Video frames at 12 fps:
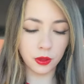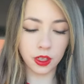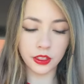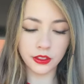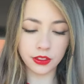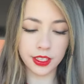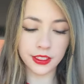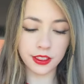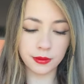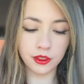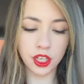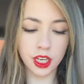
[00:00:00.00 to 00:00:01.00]
We'll also get
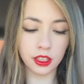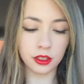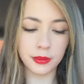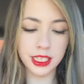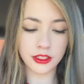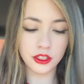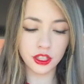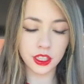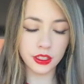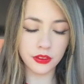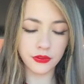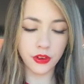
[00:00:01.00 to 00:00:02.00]
some channeled
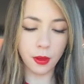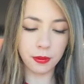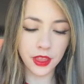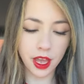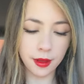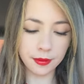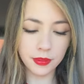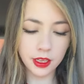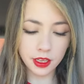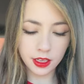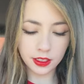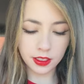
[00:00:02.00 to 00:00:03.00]
messages from them
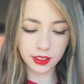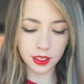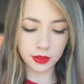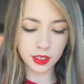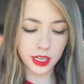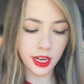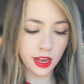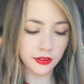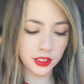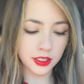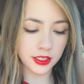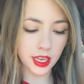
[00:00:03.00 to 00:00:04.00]
to see what they'd
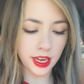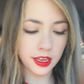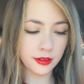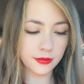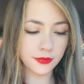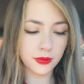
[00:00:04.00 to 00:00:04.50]
have to say.